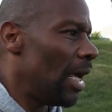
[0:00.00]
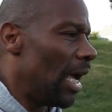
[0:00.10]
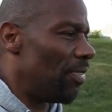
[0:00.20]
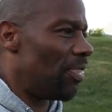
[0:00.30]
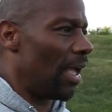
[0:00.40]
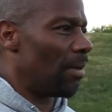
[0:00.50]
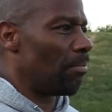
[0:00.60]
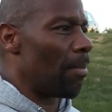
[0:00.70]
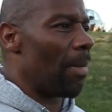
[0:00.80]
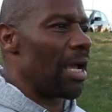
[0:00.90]
and then
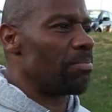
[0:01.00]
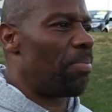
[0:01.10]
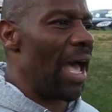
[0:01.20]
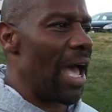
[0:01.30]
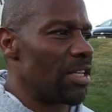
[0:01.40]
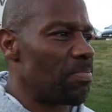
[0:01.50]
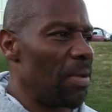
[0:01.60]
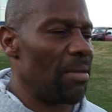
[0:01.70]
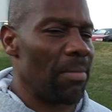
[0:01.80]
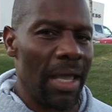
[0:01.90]
my mind passed
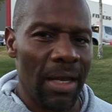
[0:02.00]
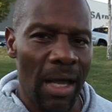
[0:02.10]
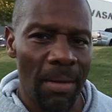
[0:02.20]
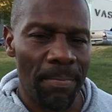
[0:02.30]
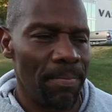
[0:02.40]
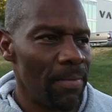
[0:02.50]
being made up.